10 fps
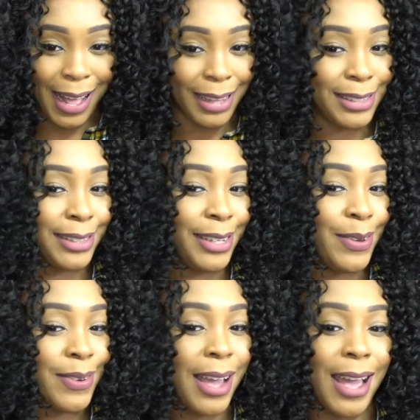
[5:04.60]
I'll see
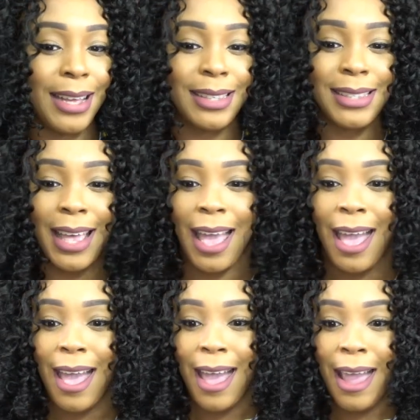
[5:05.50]
you guys
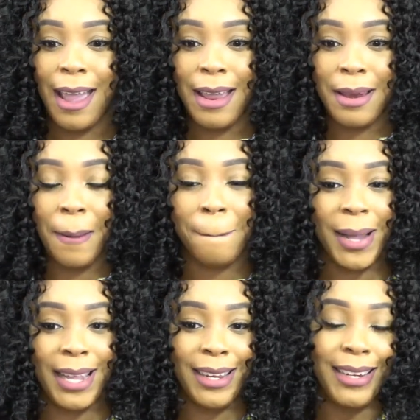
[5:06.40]
in
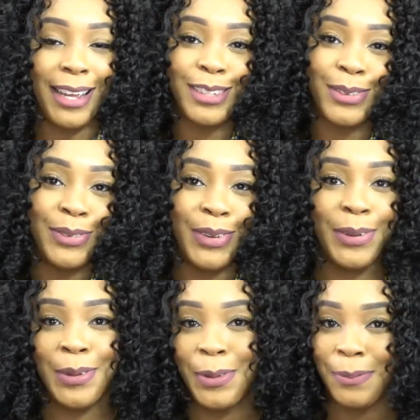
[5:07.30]
my next
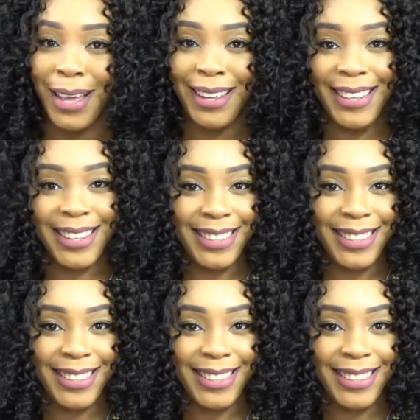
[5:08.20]
review. Bye.